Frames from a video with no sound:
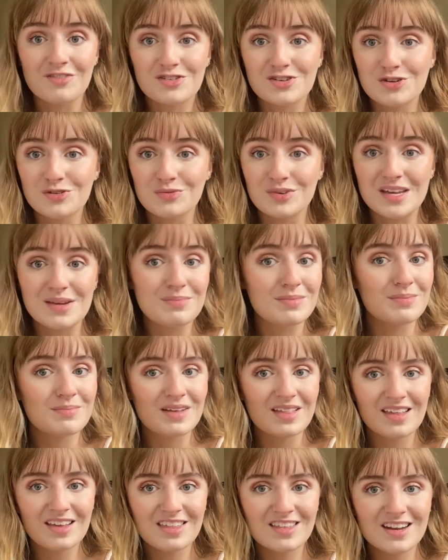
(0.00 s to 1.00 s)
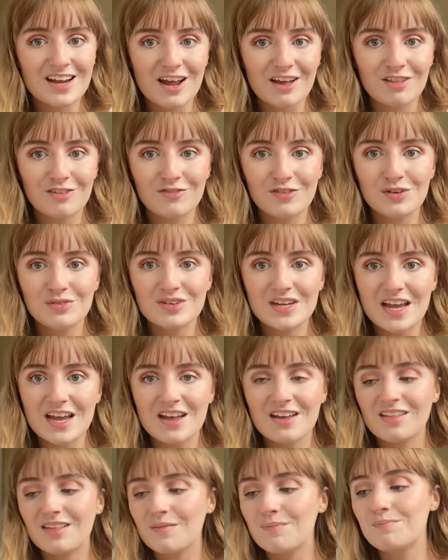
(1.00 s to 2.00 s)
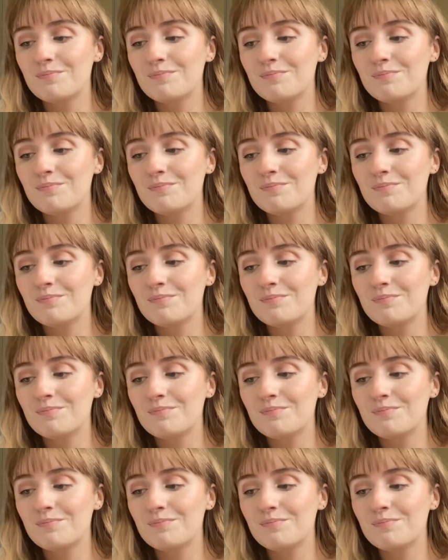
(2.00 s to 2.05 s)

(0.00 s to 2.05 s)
to keep me busy the next few days,